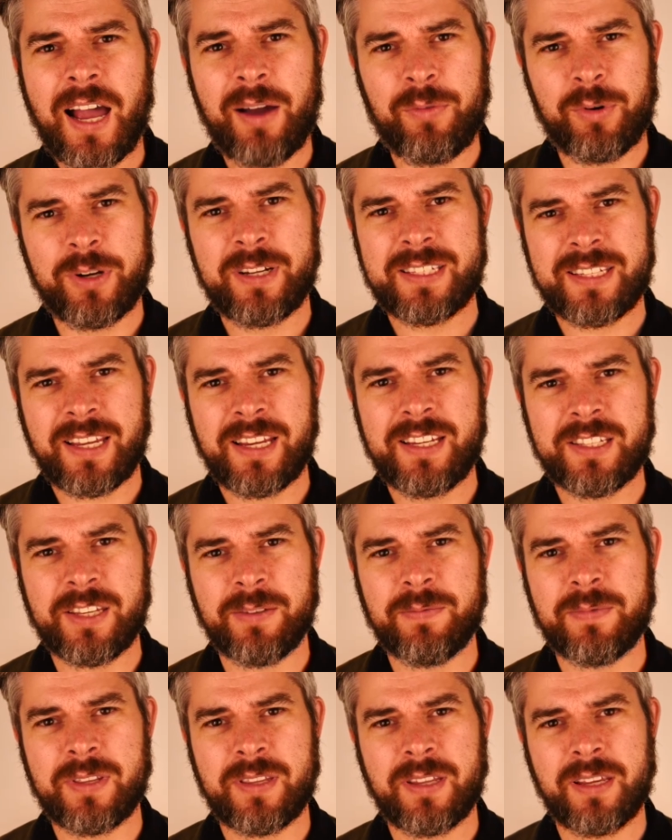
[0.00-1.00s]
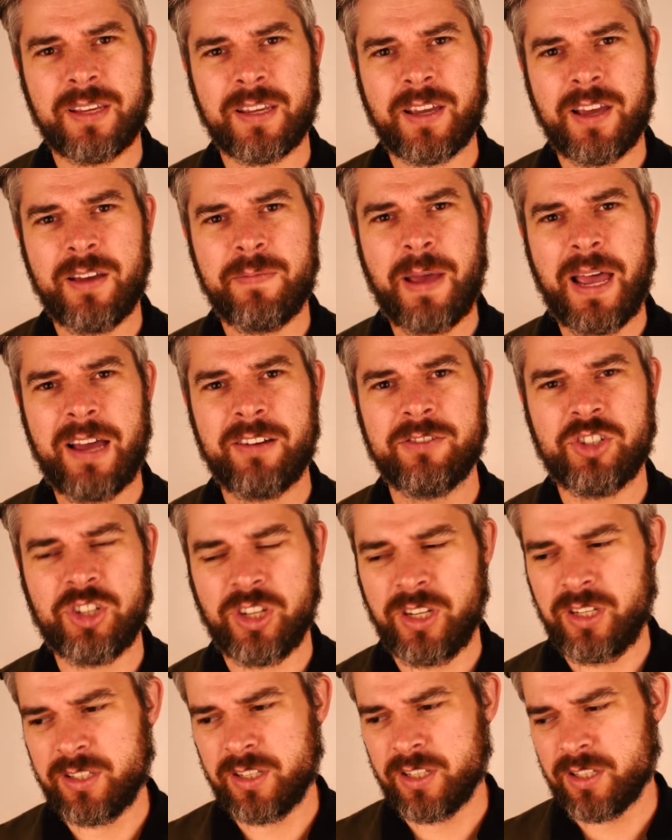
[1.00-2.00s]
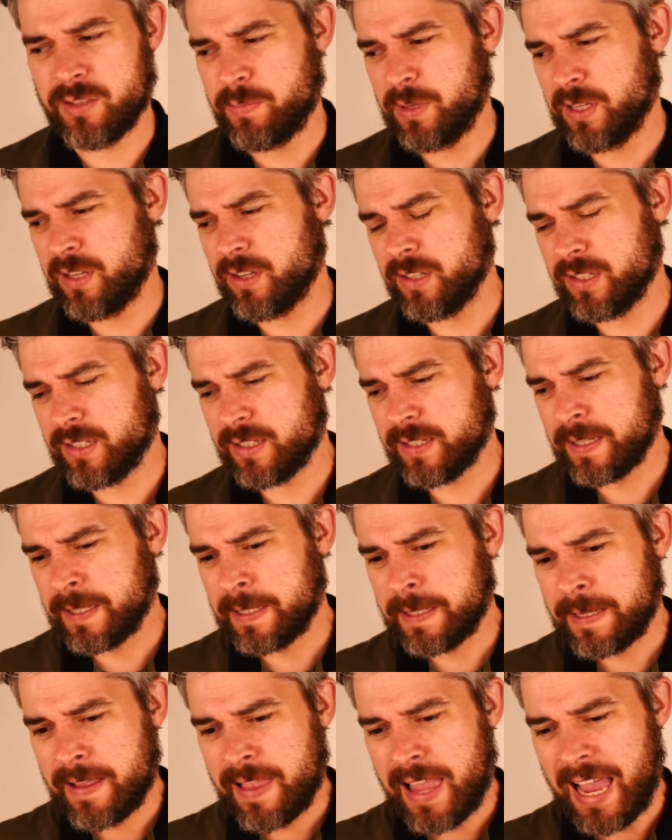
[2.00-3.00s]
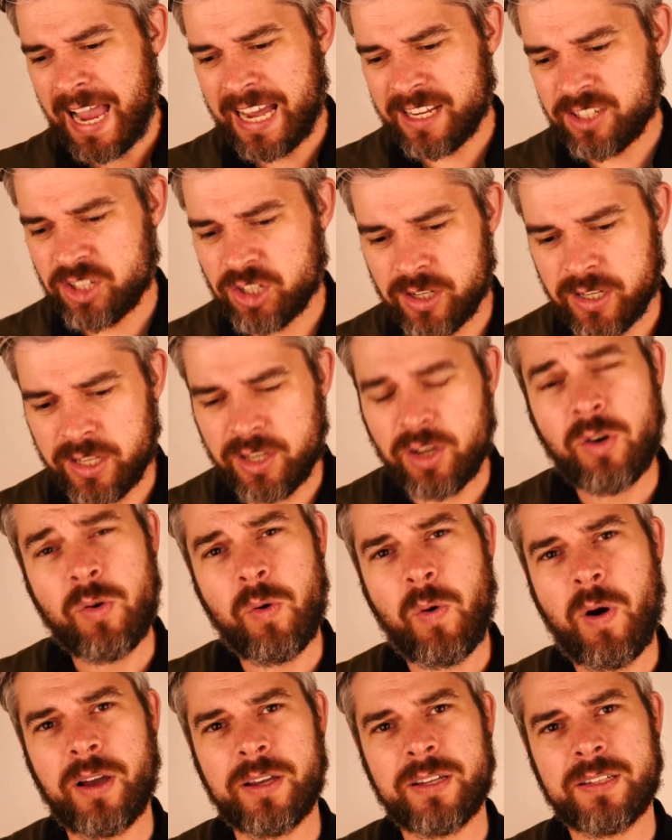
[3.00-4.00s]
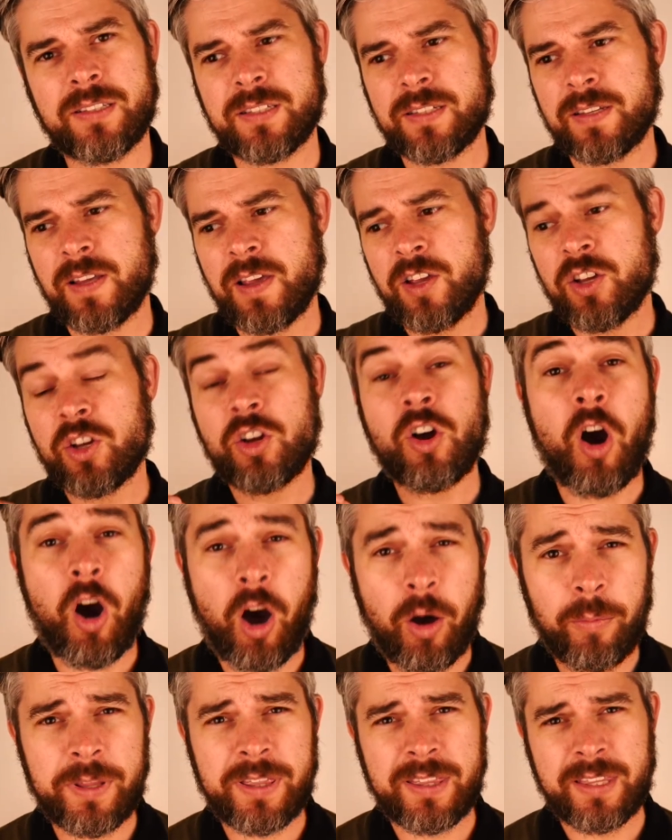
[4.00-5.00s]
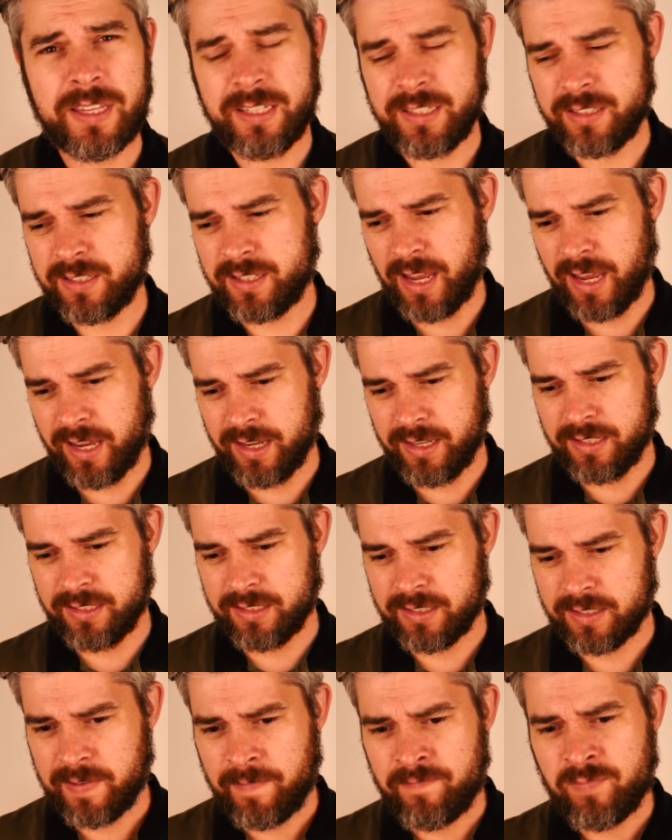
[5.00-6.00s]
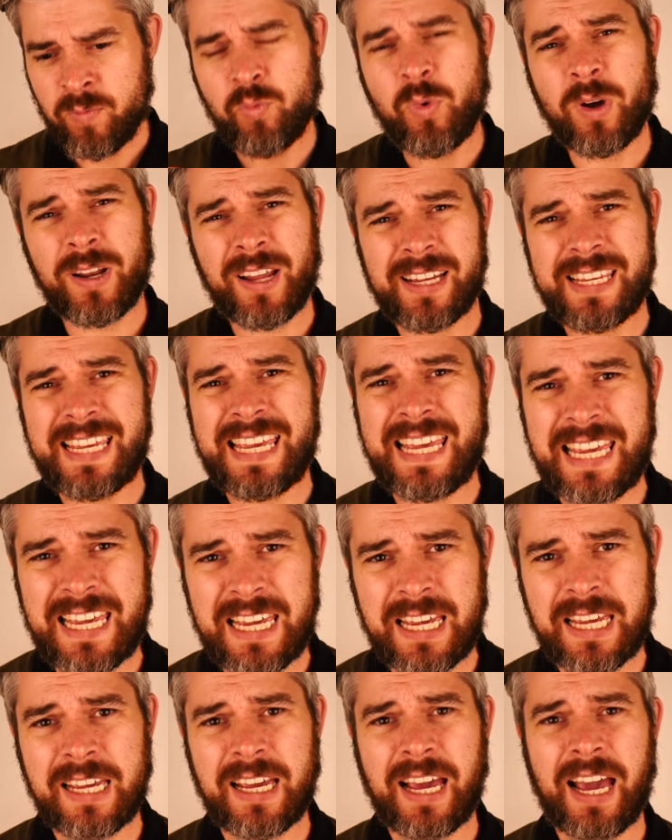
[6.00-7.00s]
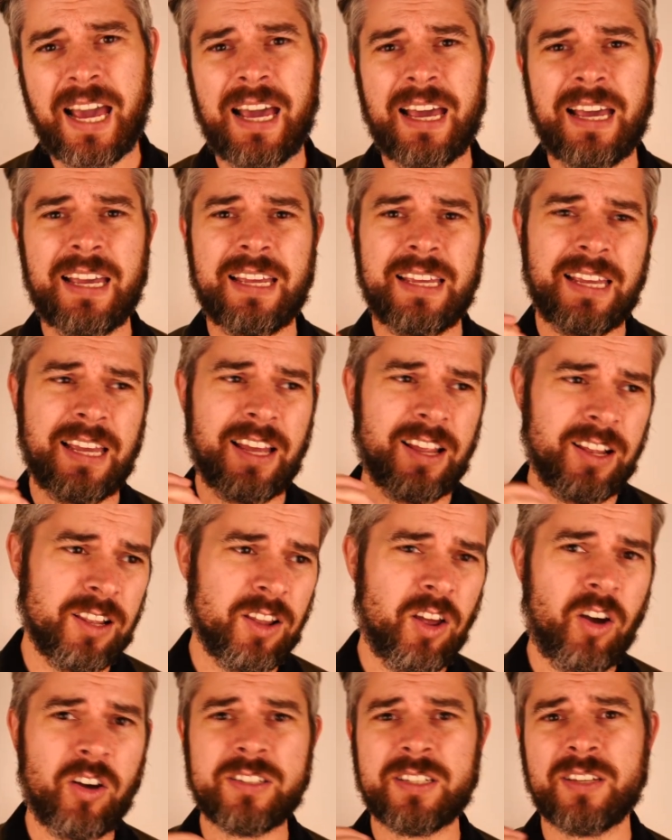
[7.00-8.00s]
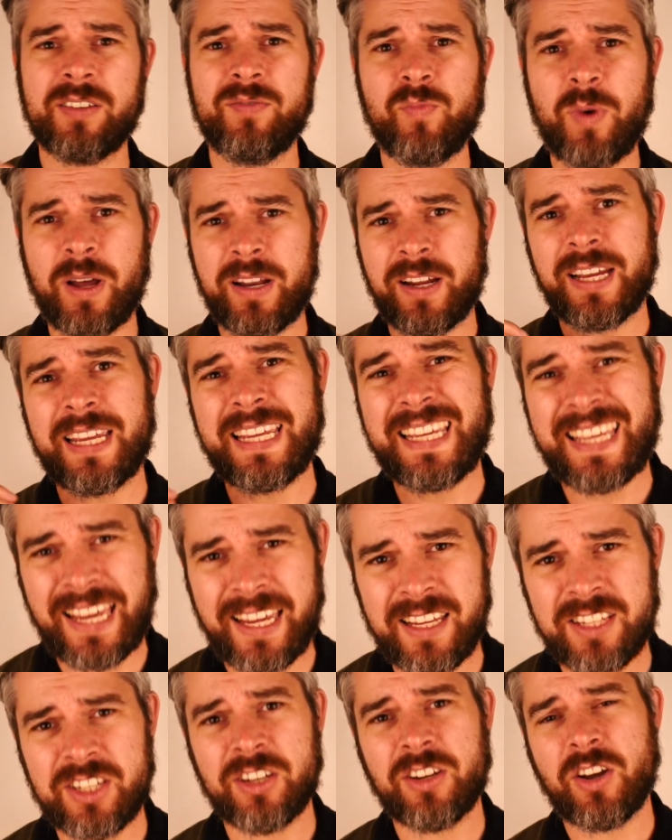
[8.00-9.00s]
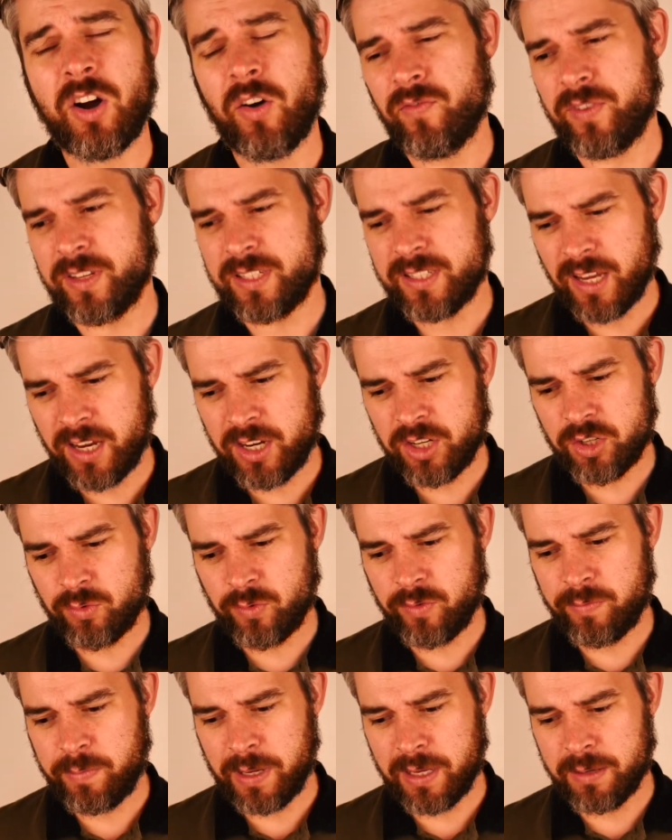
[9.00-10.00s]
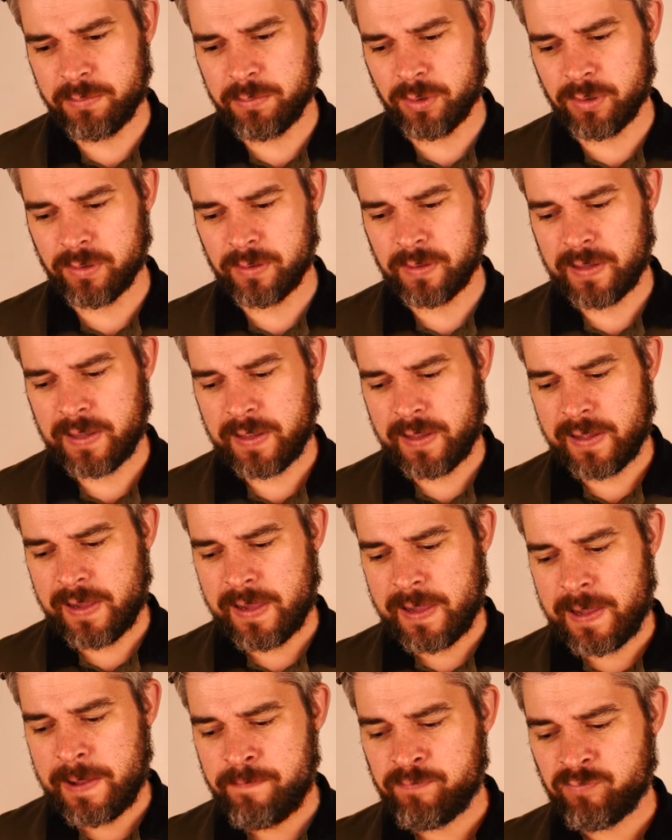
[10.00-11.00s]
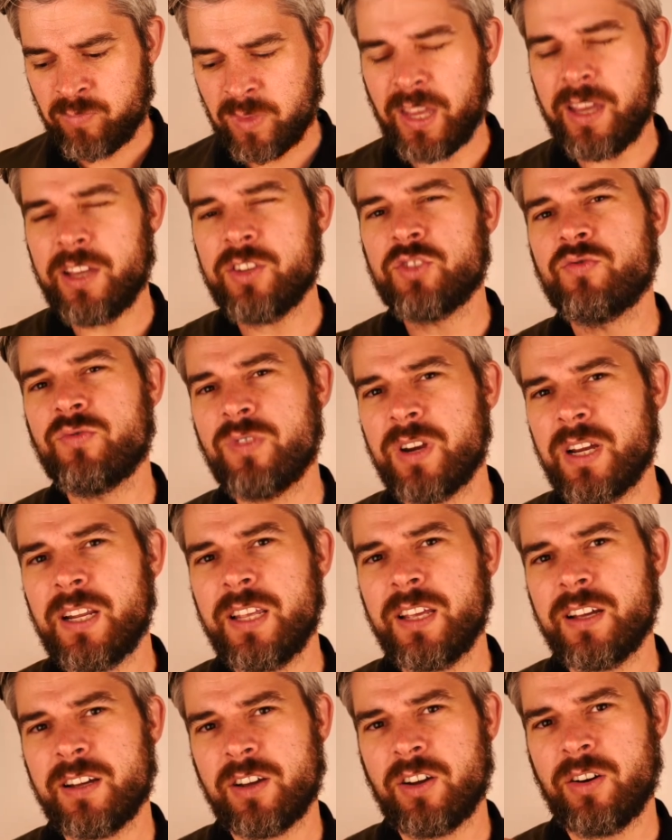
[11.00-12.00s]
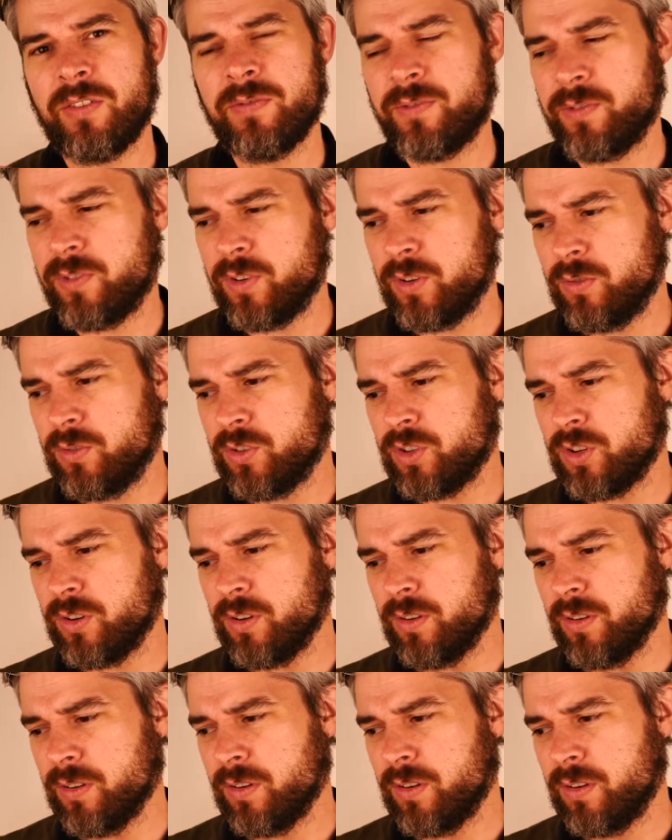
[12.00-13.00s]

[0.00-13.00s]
I want to say something about Jesus, because actually quite common these days, what I hear a lot and when I engage in conversation with people is really a confusion,